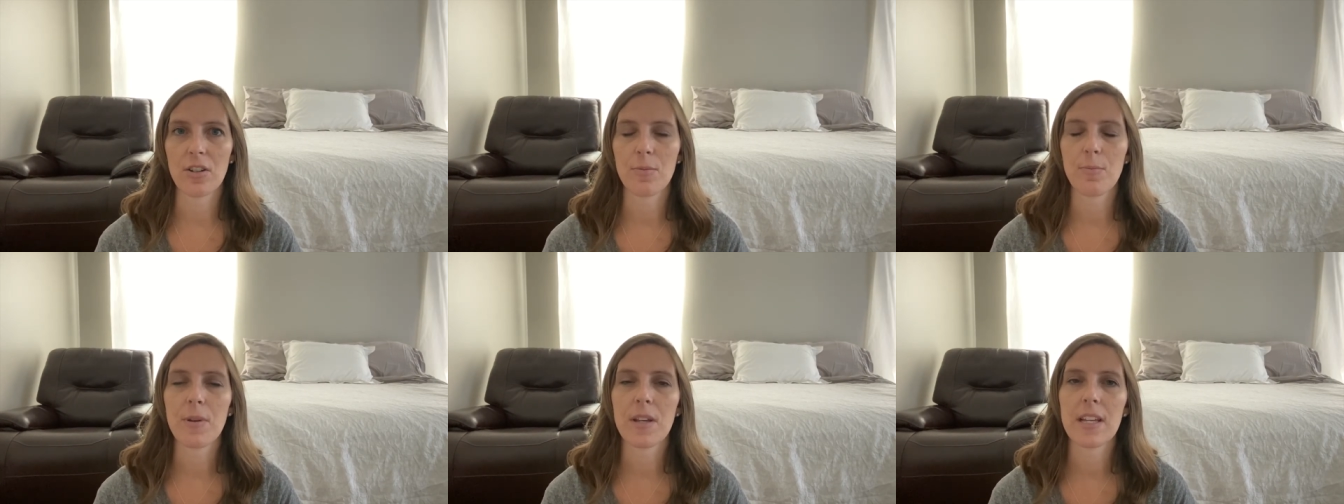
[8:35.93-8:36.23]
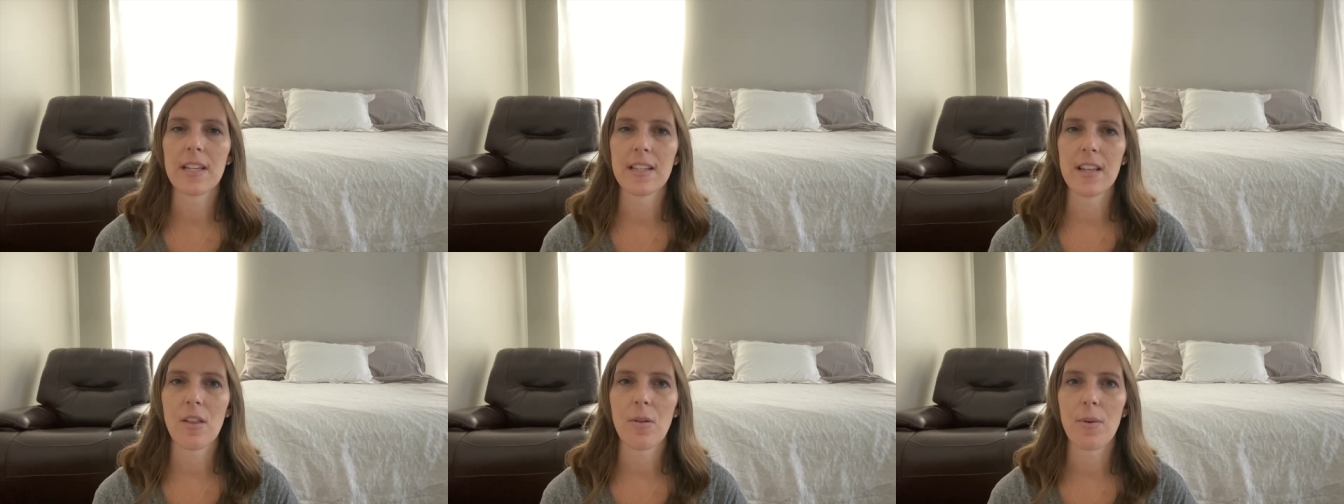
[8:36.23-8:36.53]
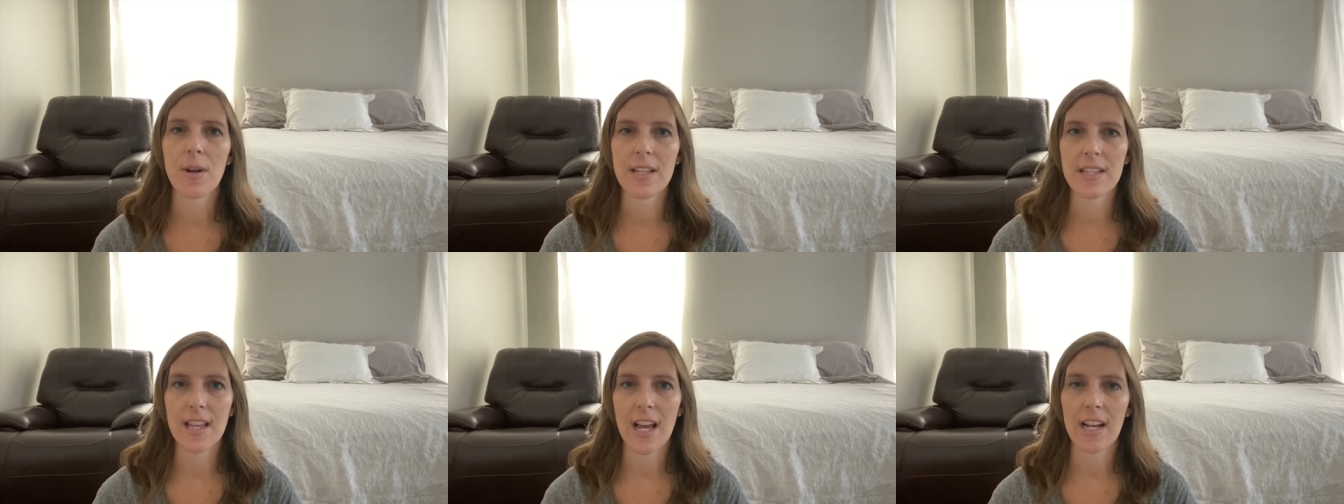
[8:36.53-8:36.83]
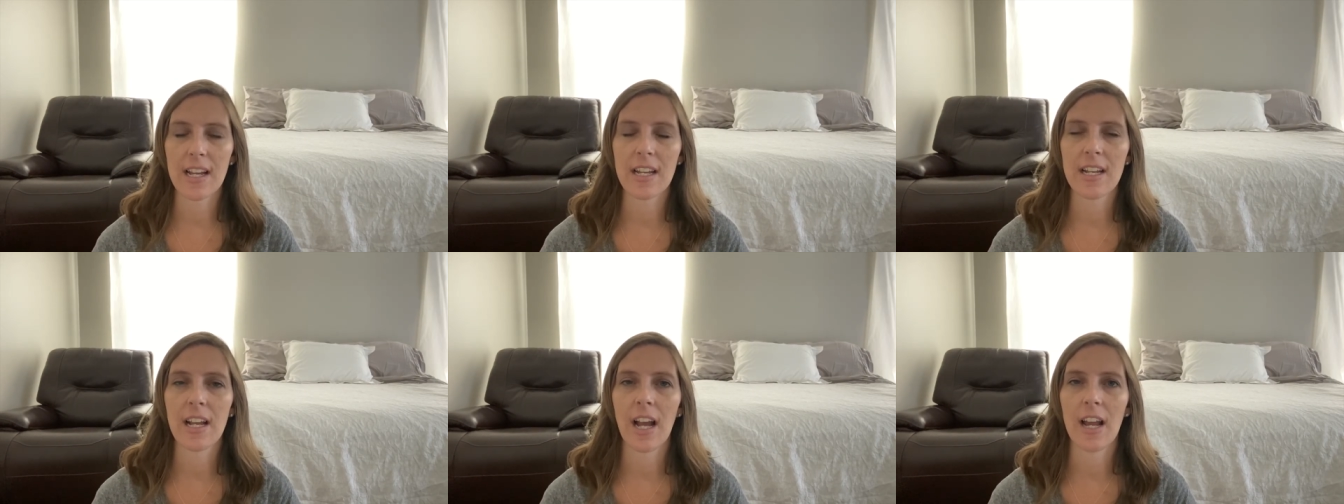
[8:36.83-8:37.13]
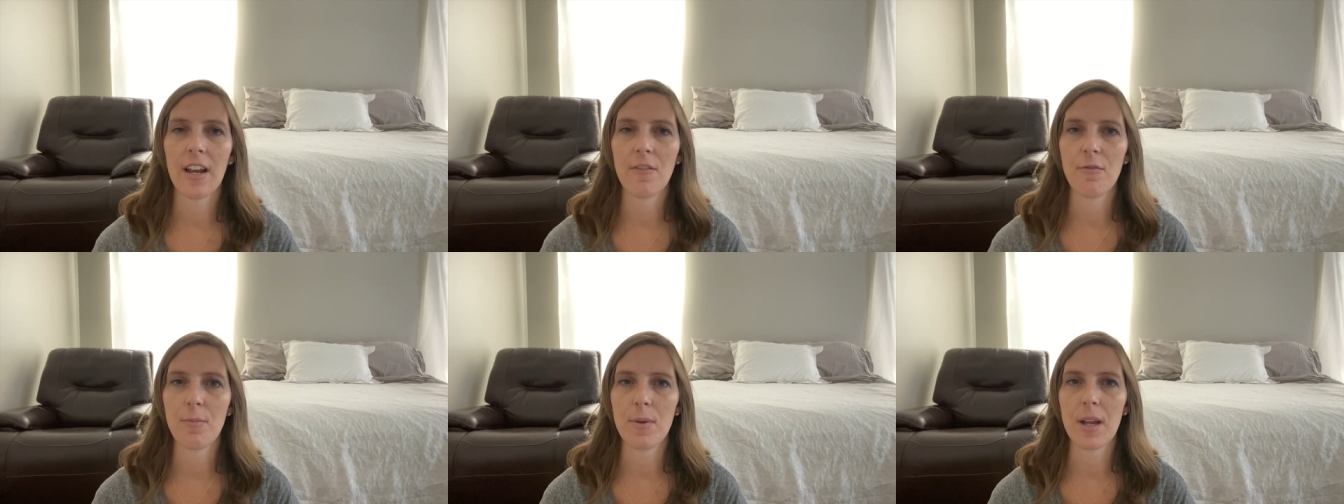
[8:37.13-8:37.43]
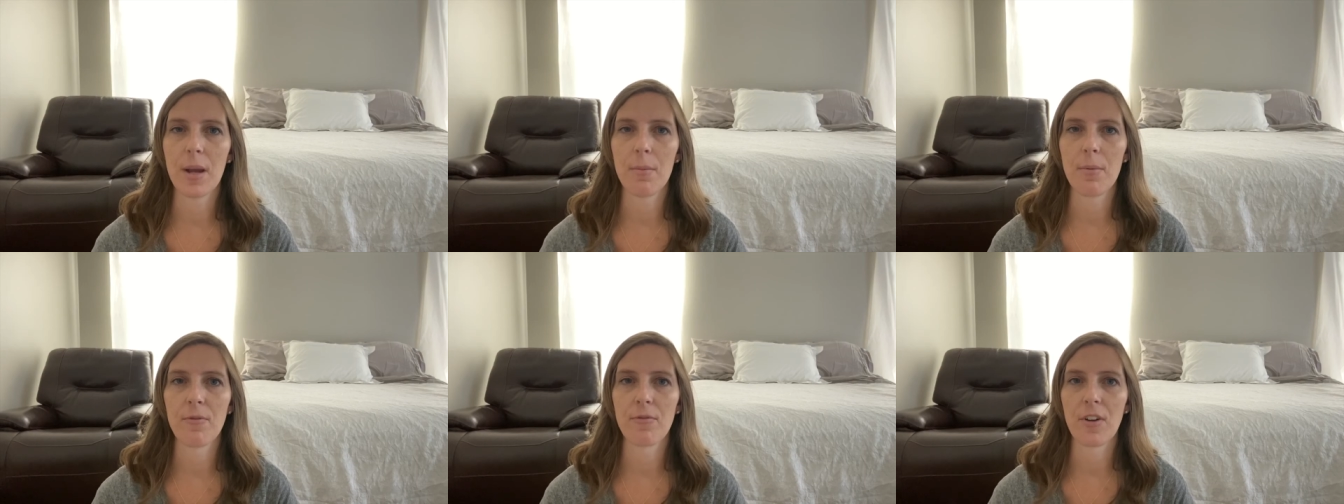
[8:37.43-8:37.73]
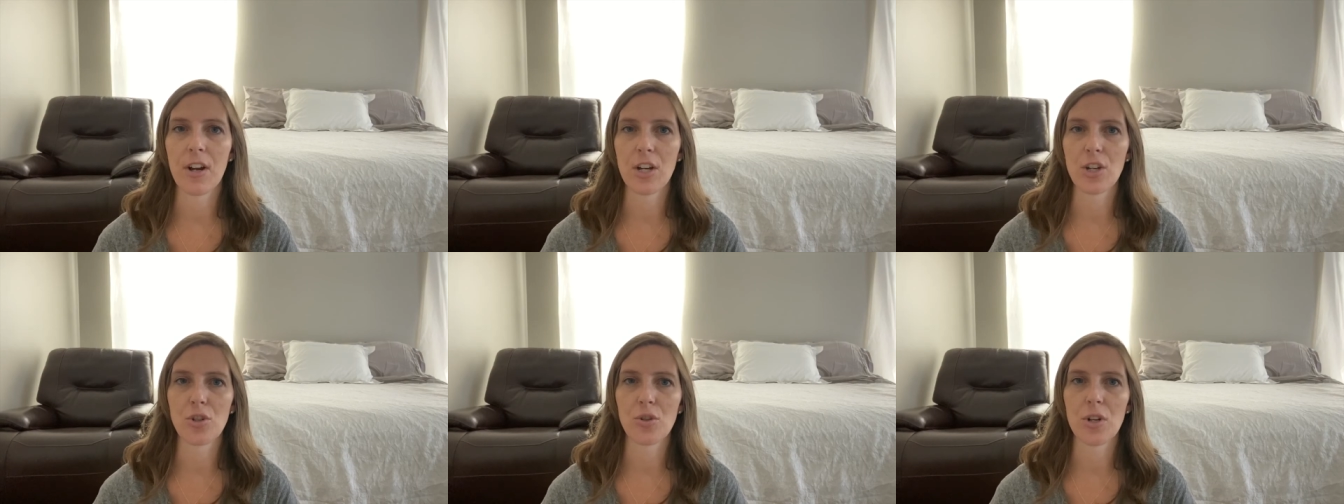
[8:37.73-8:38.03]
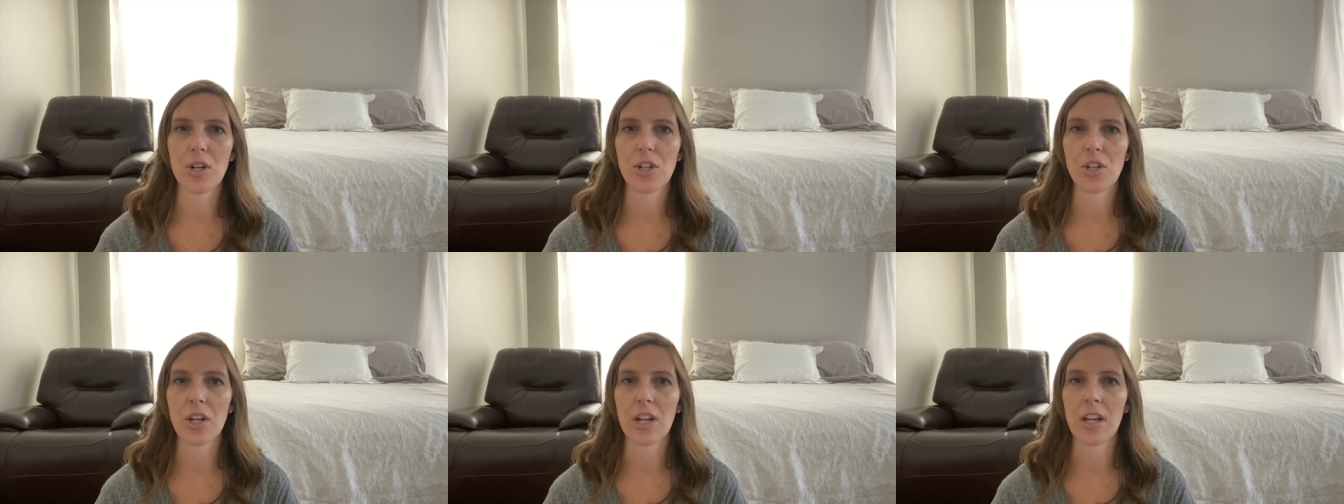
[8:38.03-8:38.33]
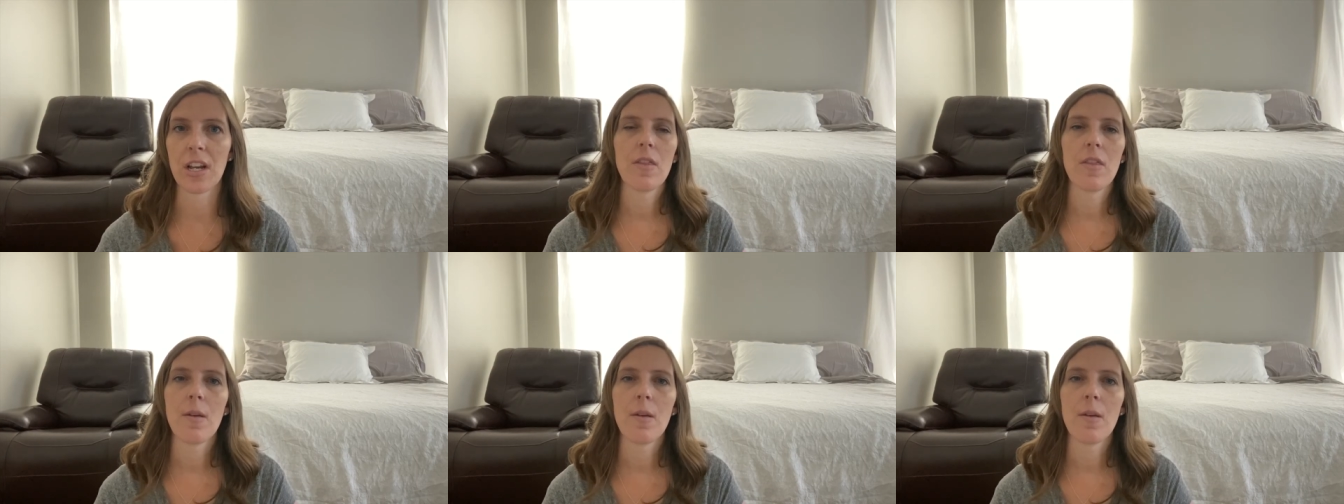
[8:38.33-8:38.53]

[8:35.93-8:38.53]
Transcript: because otherwise that can kind of become a frustration.